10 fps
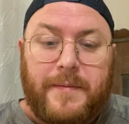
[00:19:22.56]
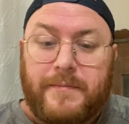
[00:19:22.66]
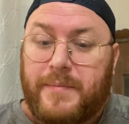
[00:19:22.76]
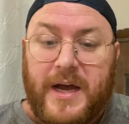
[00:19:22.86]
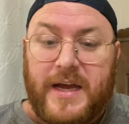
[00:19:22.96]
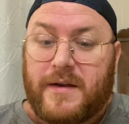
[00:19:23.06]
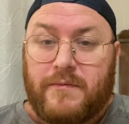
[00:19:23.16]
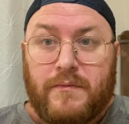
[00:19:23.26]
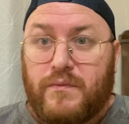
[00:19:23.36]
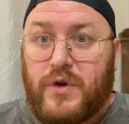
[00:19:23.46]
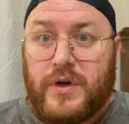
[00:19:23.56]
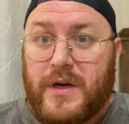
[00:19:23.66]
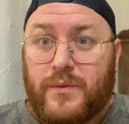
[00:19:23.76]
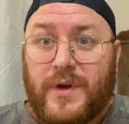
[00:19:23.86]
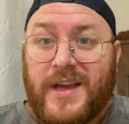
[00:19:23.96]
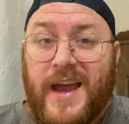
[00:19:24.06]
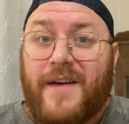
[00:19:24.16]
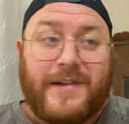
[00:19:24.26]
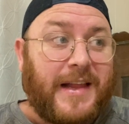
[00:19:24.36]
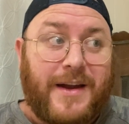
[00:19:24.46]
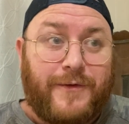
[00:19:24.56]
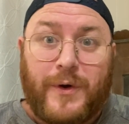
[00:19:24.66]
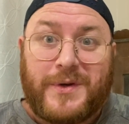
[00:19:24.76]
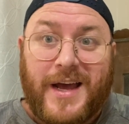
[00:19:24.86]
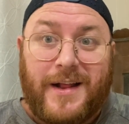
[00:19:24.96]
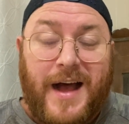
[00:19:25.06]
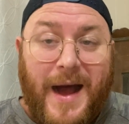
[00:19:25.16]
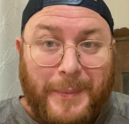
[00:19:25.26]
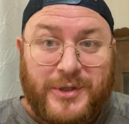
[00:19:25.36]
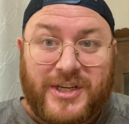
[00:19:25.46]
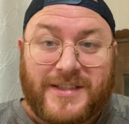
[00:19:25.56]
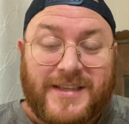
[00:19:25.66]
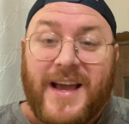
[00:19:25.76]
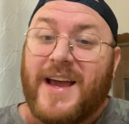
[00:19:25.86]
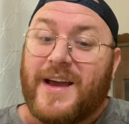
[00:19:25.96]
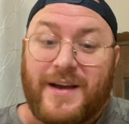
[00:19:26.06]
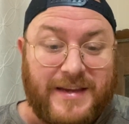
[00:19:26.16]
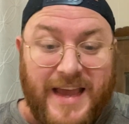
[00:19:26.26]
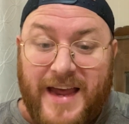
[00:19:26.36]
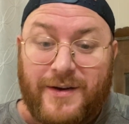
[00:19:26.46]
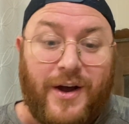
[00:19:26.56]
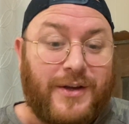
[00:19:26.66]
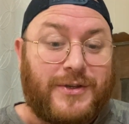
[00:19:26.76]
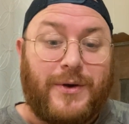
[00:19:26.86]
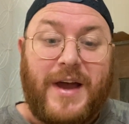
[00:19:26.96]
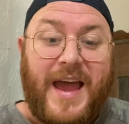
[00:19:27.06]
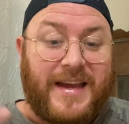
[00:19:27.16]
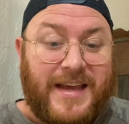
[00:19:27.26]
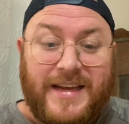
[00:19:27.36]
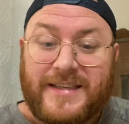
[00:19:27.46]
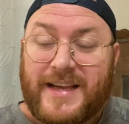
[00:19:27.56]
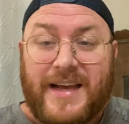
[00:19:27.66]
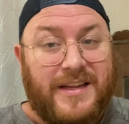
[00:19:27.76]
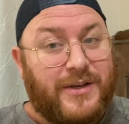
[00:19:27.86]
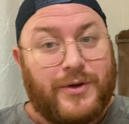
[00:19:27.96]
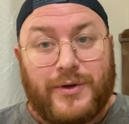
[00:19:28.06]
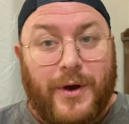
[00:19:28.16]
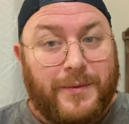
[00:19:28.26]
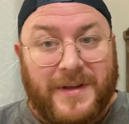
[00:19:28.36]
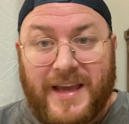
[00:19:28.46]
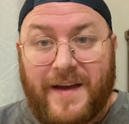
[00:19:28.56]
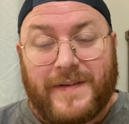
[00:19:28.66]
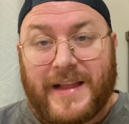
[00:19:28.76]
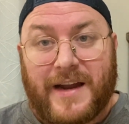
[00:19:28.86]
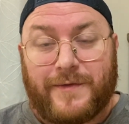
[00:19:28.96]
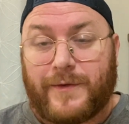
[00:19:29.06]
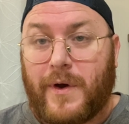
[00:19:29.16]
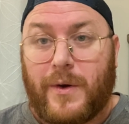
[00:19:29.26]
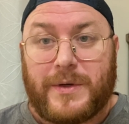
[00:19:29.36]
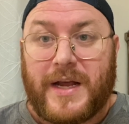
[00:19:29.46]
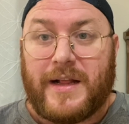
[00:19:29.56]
but you didn't really have a lot of hotel options. Again, also at Kings Island, you don't really have a lot of hotel